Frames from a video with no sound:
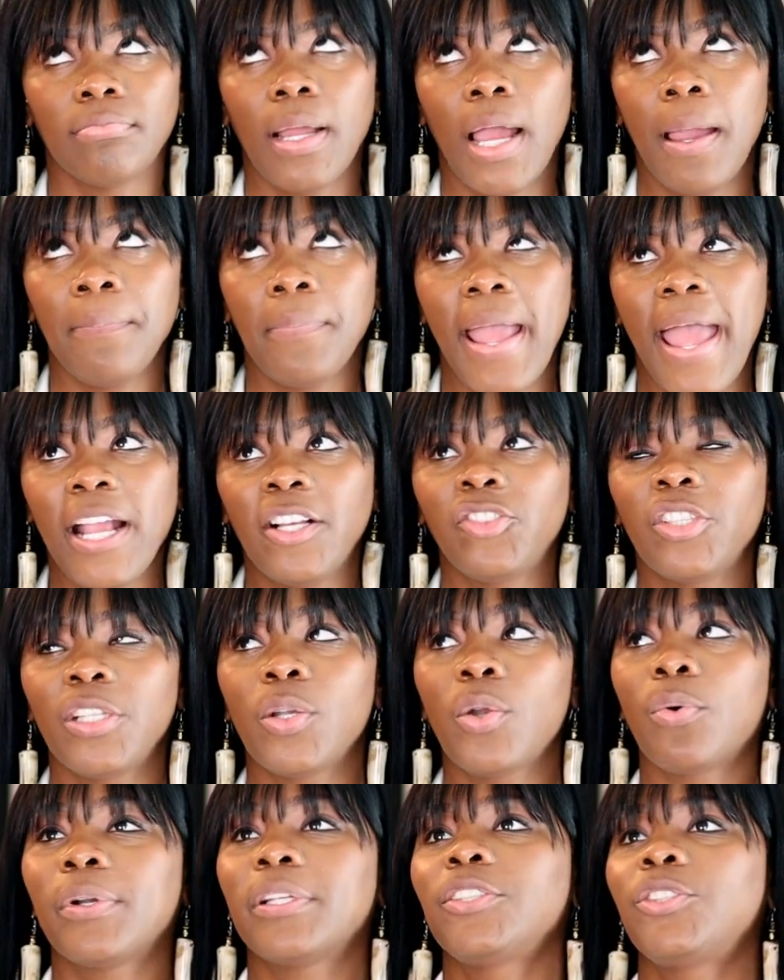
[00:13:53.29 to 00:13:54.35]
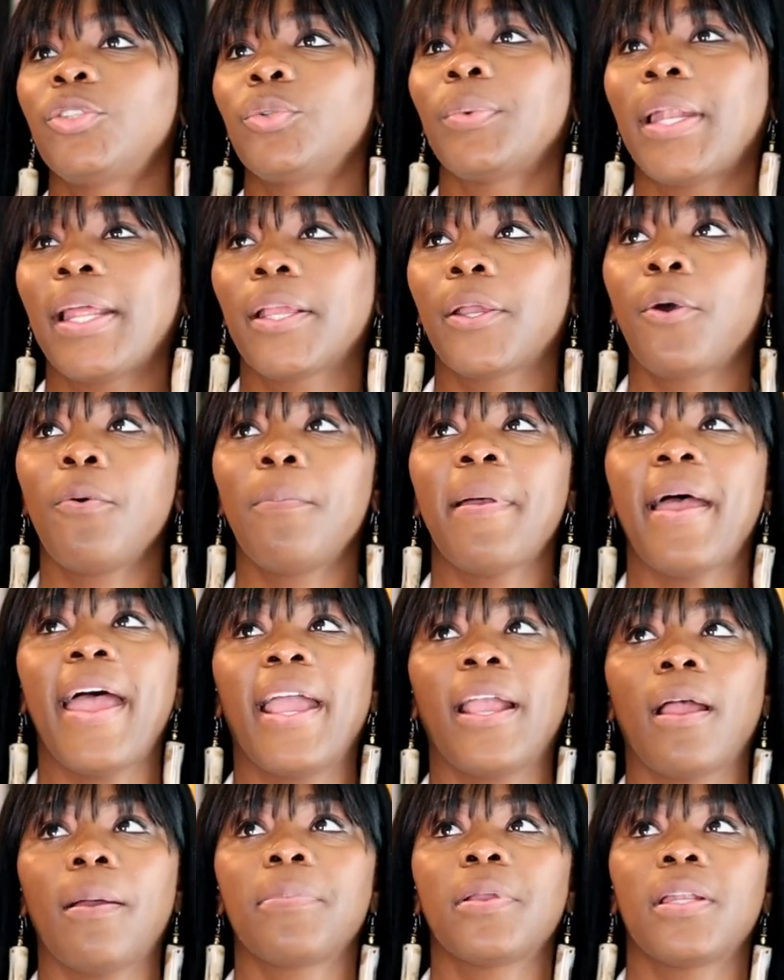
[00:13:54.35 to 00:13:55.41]
I'm actually going to, when I go
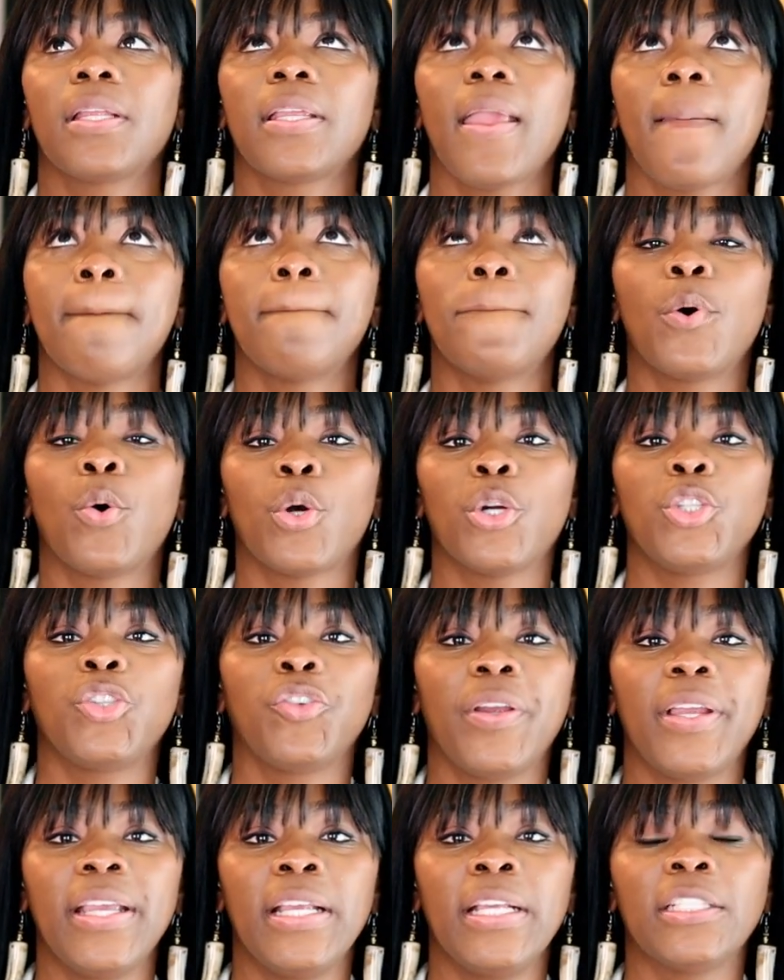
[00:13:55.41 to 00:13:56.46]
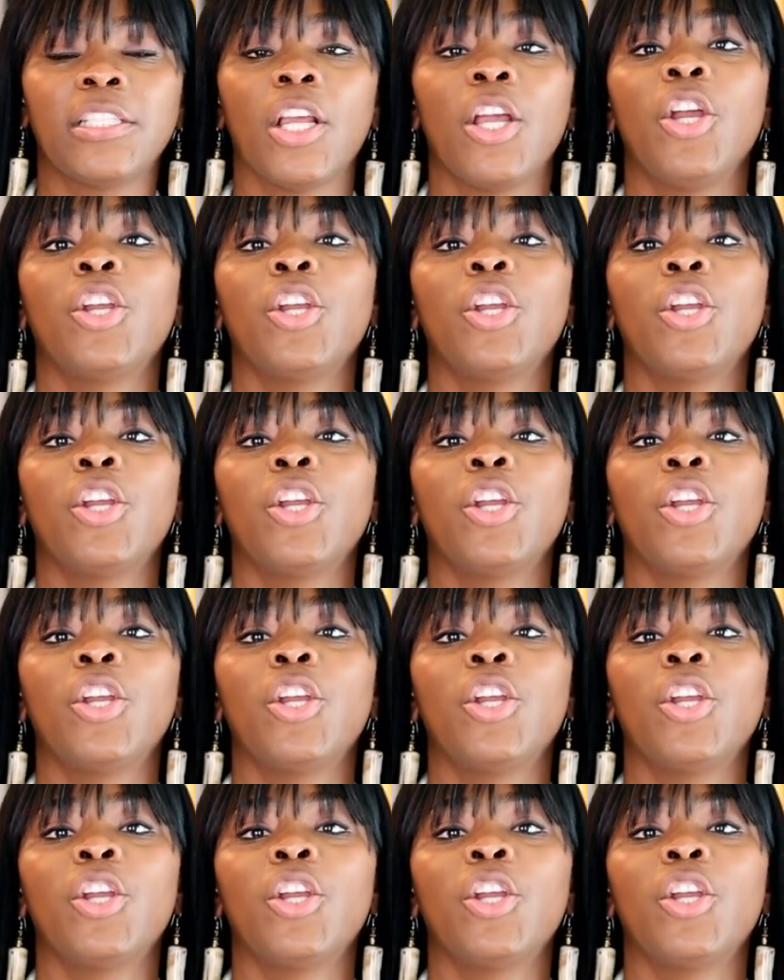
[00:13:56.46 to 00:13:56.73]
back, I'm going to get more trays.